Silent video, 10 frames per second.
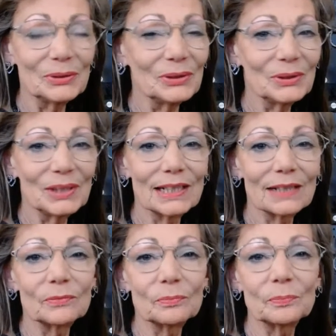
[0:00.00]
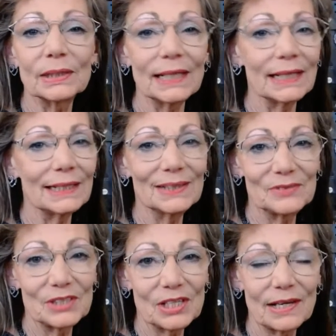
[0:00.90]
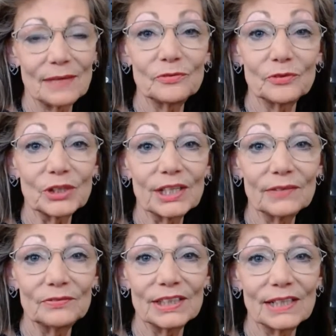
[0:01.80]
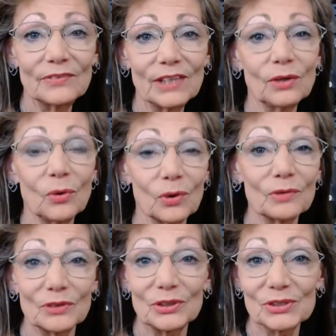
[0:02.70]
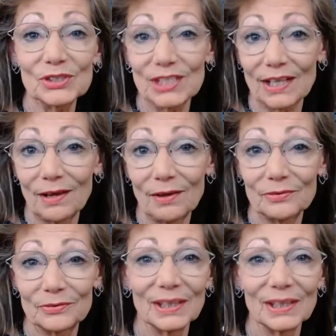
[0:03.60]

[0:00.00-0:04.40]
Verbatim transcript: And you can get it plenty of time for gift giving or for yourself